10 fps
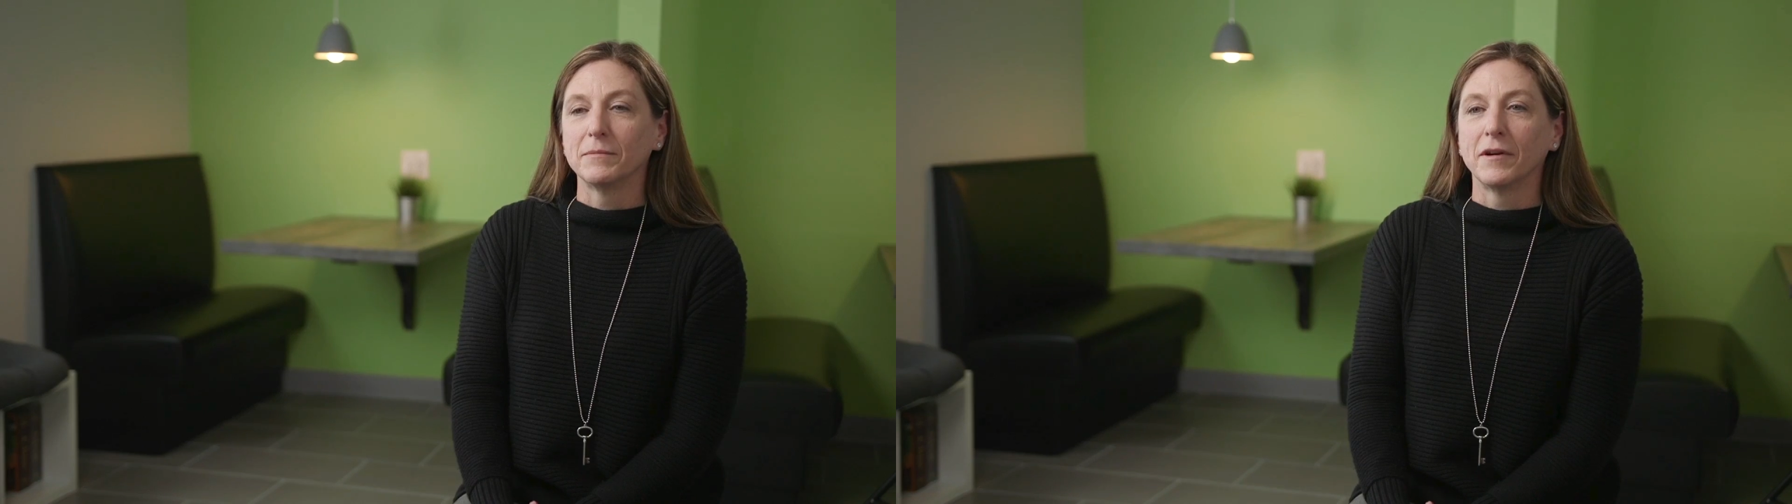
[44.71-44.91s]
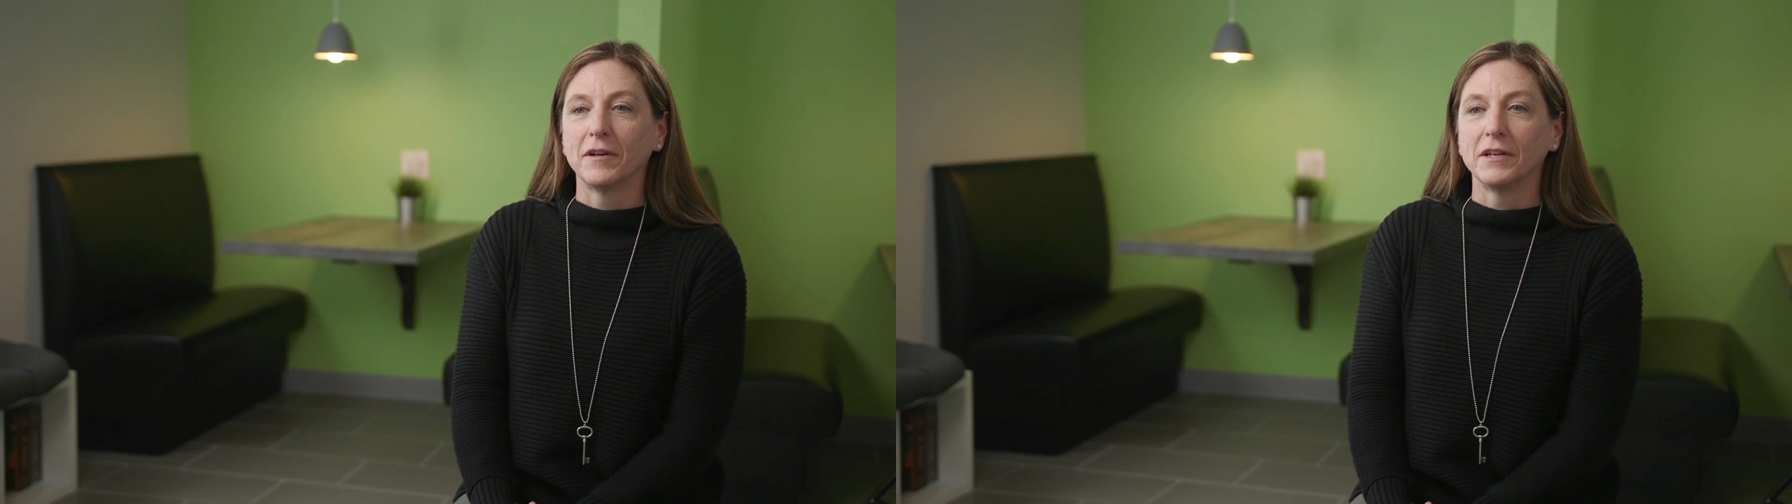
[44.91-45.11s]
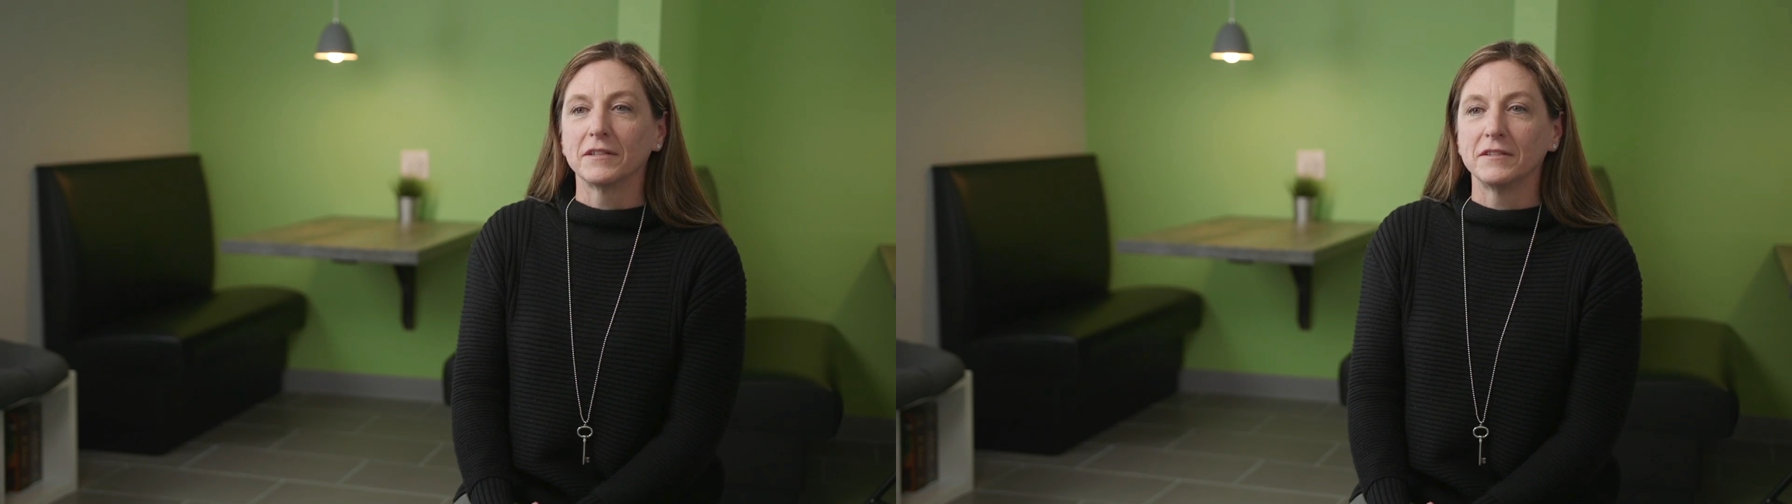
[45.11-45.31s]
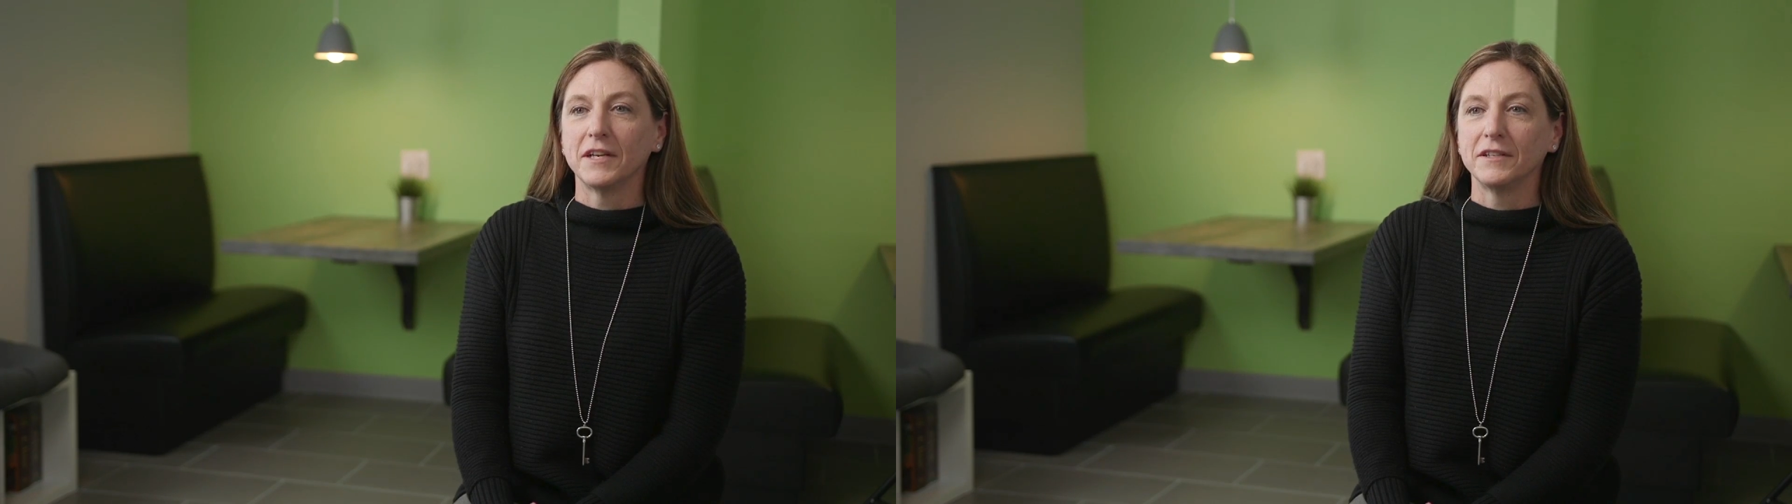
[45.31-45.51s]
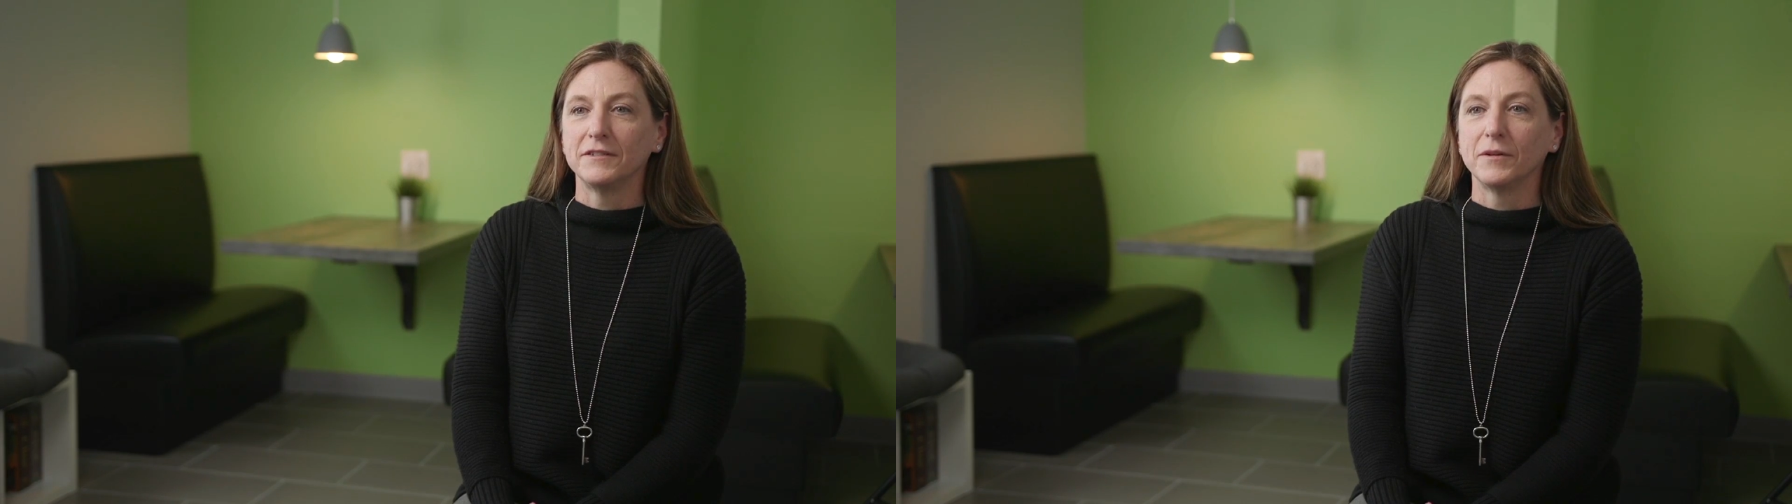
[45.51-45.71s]
products
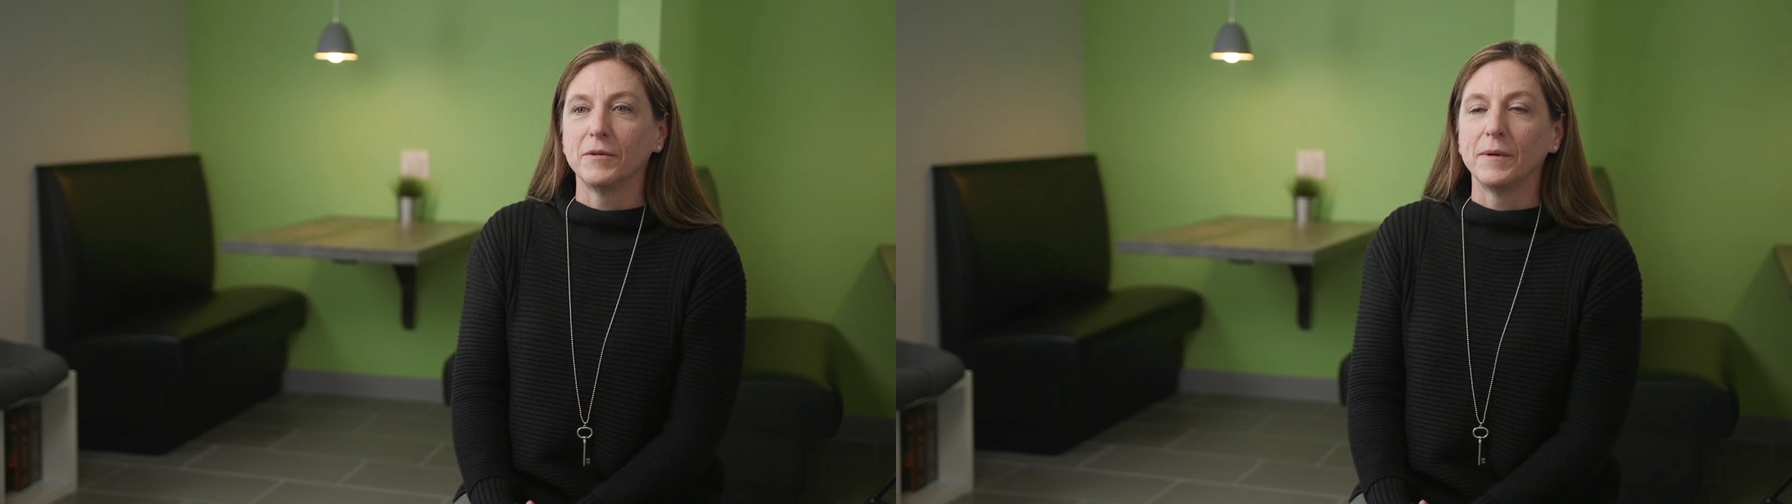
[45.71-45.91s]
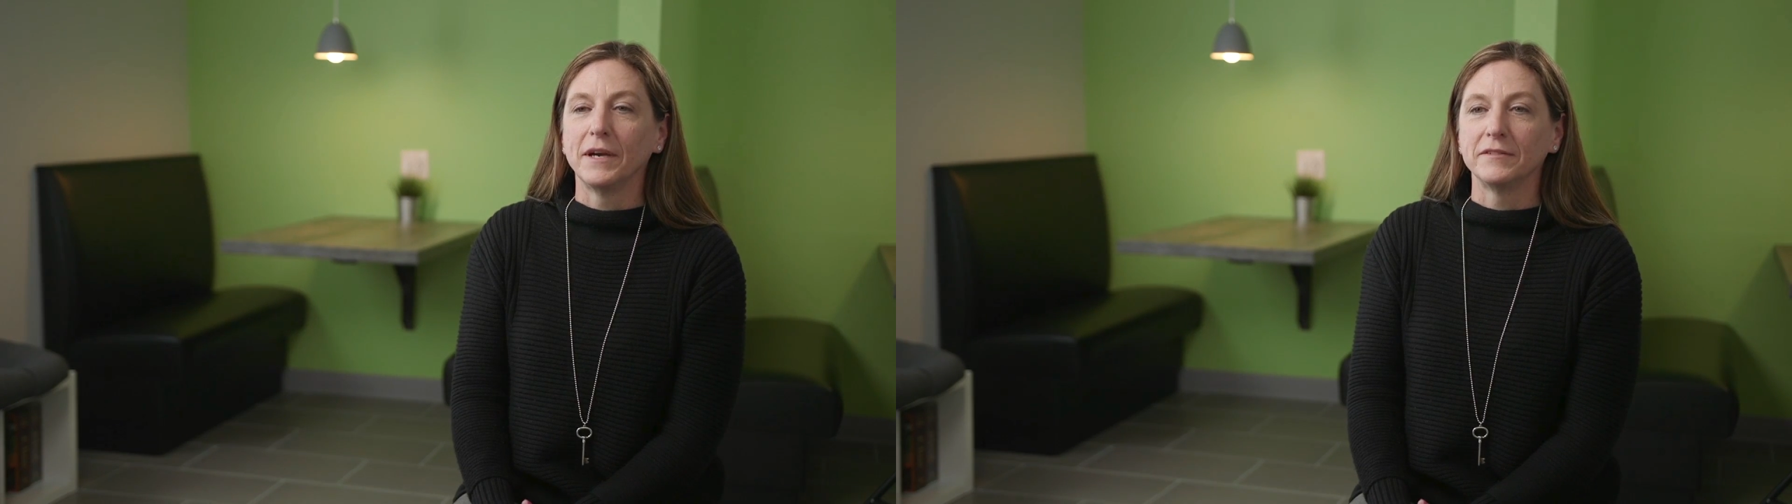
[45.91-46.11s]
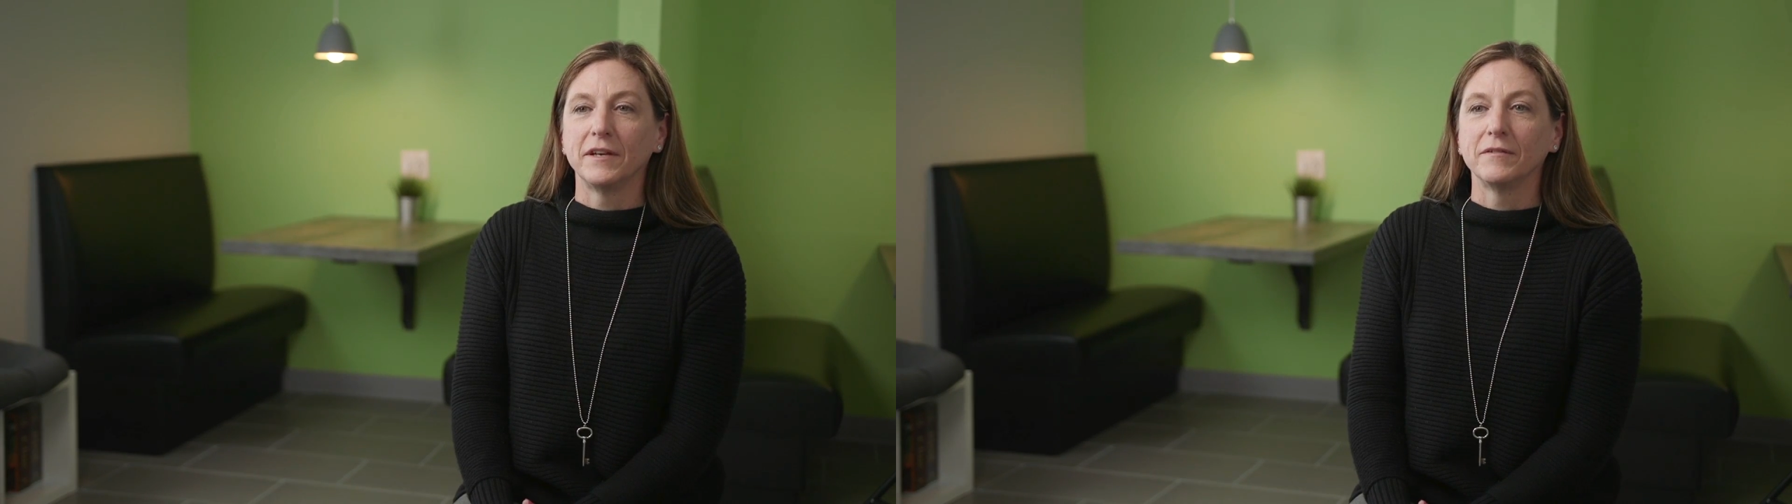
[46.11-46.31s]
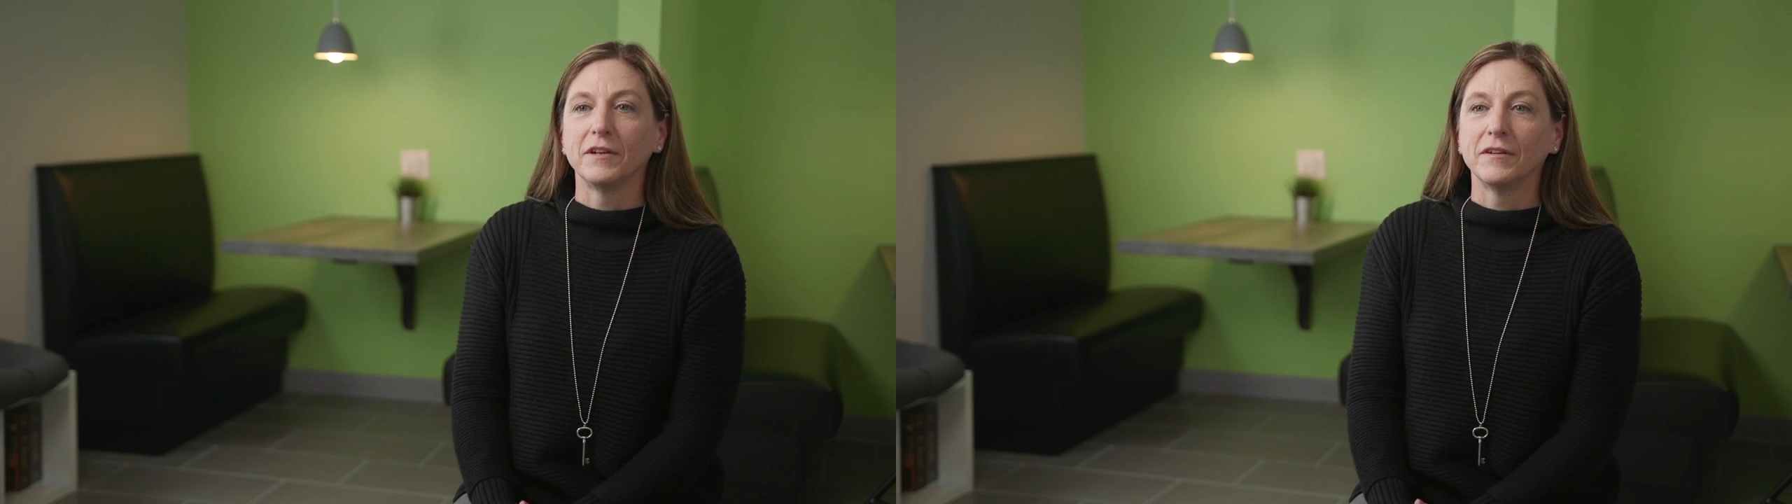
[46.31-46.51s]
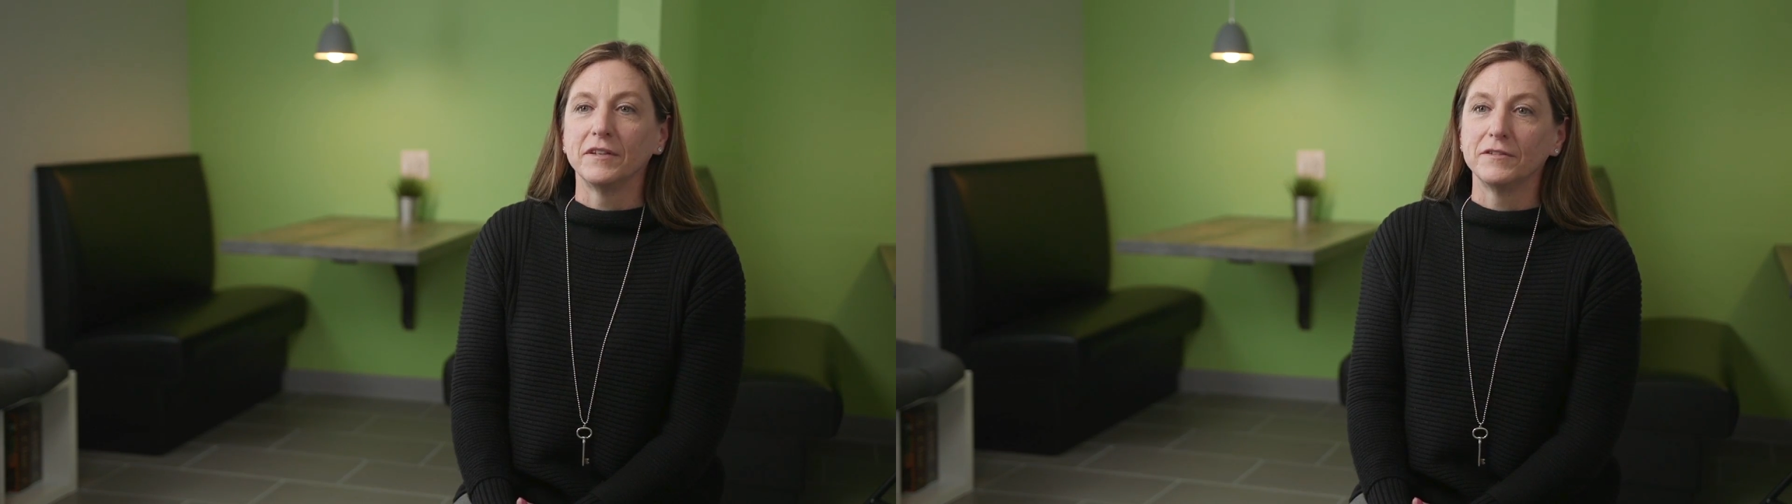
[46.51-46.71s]
that Zoho has out
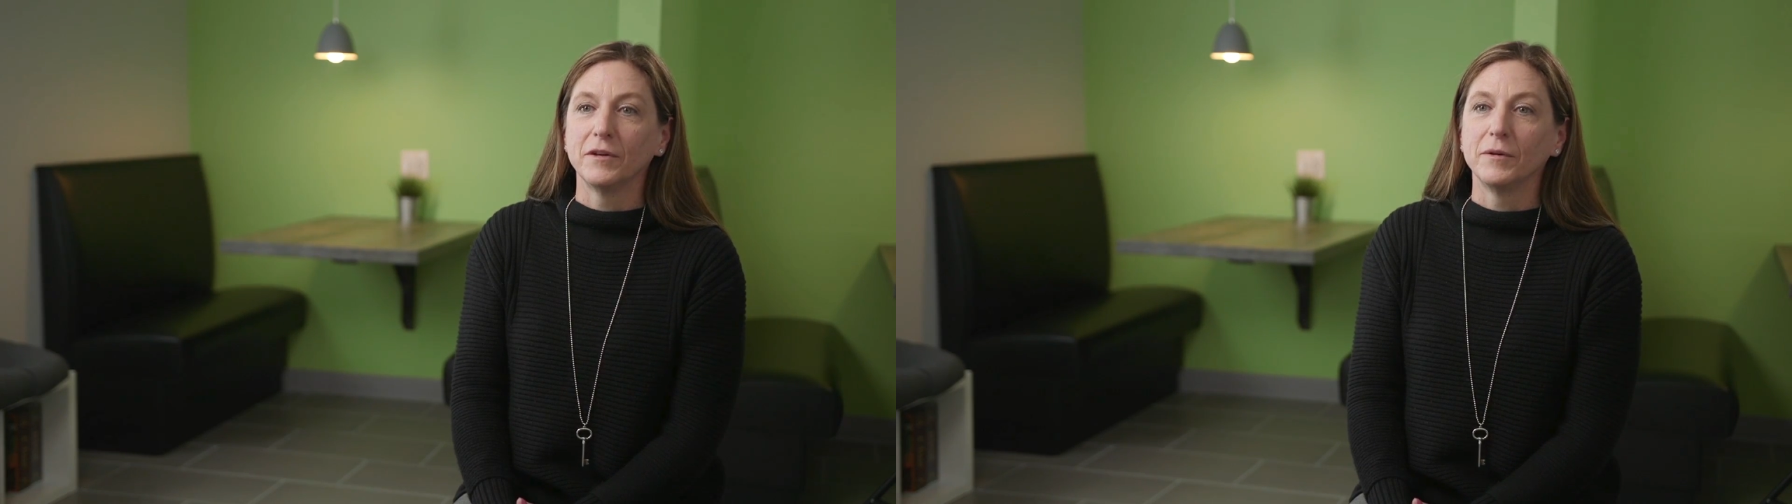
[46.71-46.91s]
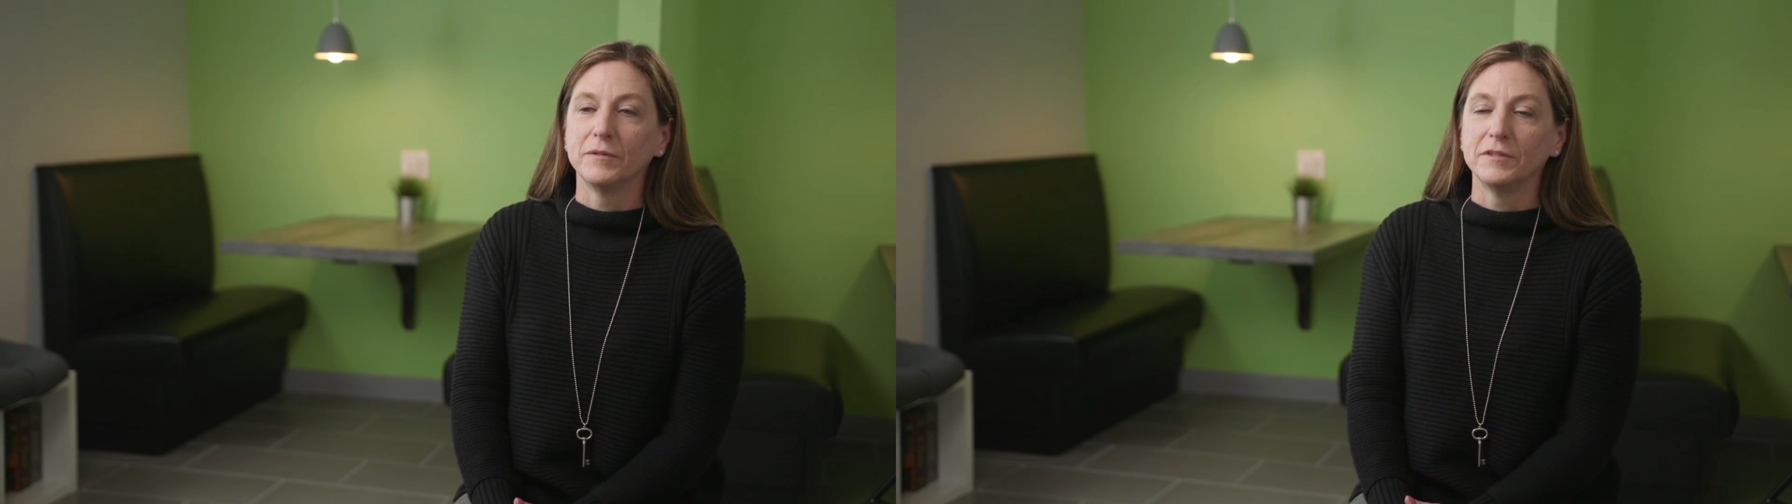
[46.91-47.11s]
there is Zoho